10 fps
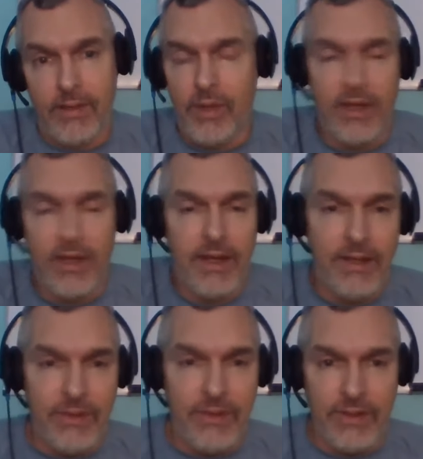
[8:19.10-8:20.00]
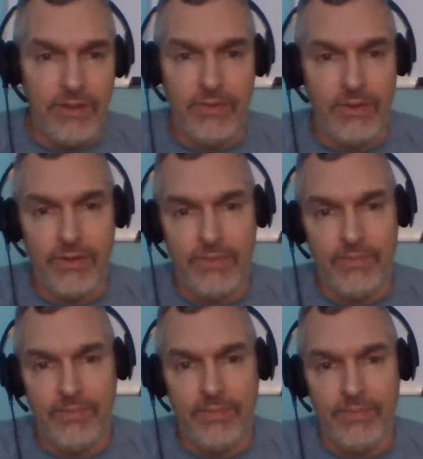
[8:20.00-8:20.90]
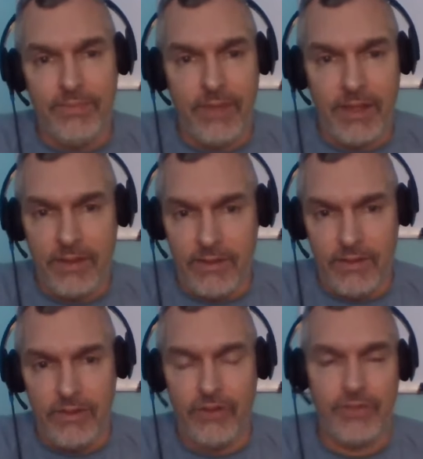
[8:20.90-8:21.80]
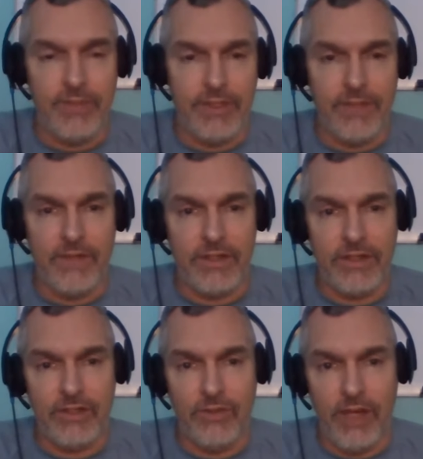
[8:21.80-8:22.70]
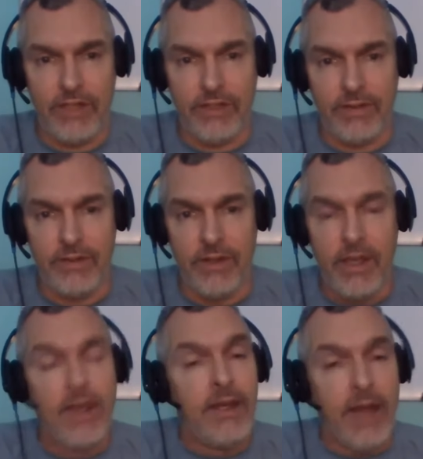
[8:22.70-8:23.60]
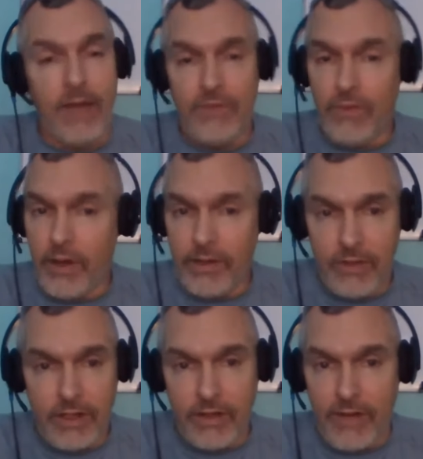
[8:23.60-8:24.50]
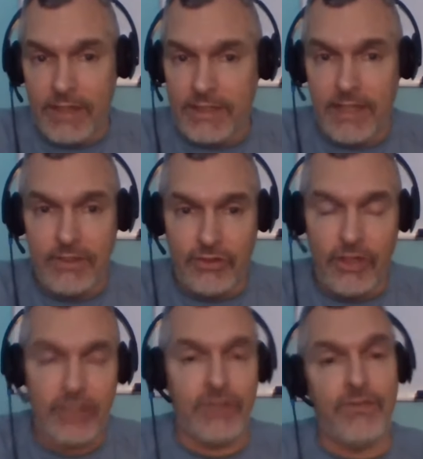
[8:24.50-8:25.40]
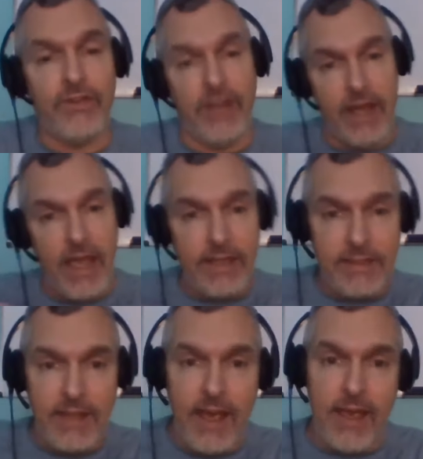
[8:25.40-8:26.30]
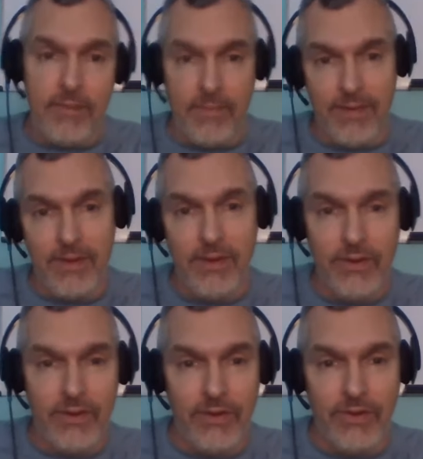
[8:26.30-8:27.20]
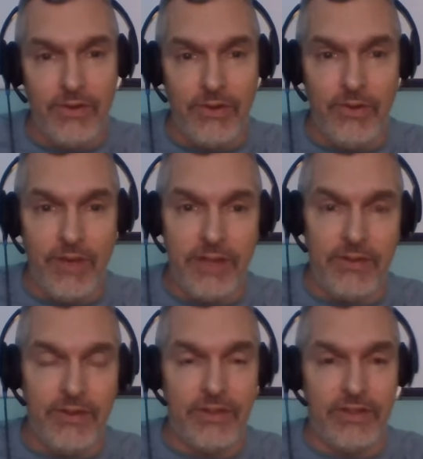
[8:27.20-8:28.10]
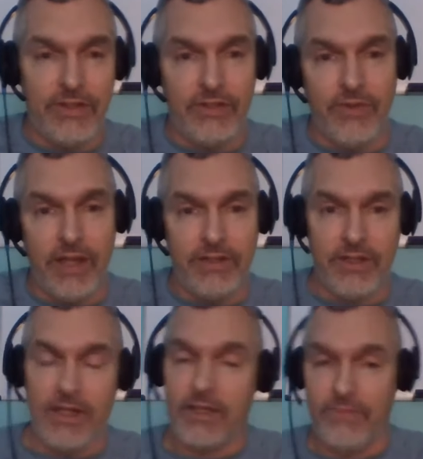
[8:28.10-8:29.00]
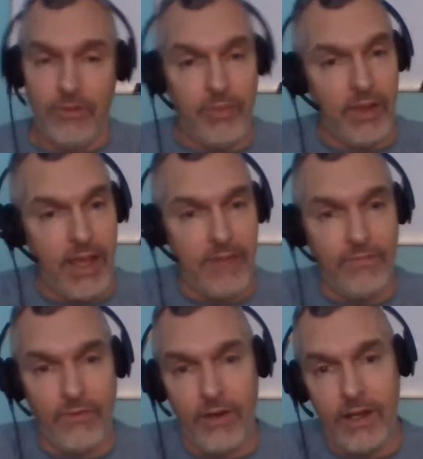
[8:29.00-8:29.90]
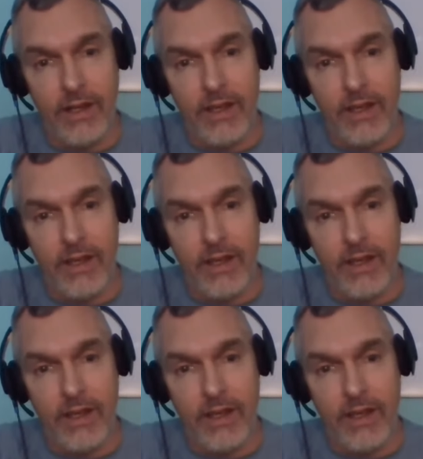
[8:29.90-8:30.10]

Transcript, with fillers: but not anything to do with like your specific situation. Now, if you want to learn correct sentence structure for the next time you enter this situation, like if you plan for it